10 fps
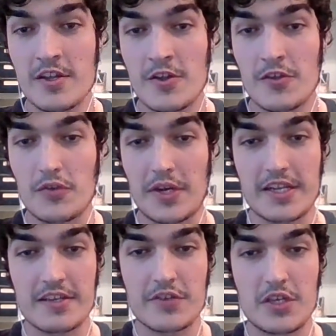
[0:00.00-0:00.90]
So
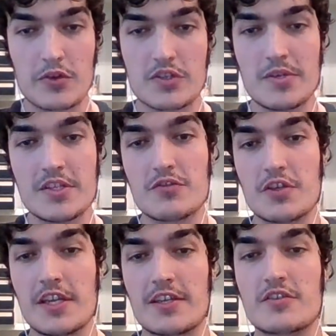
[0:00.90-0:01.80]
negative keywords means you
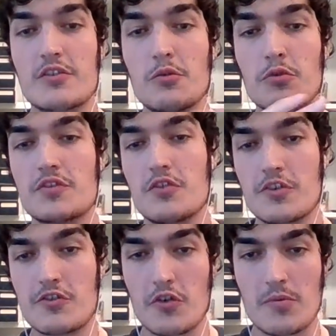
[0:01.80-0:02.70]
can exclude
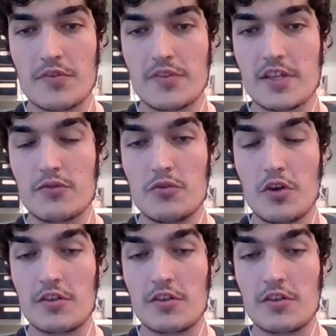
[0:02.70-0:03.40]
search terms that do not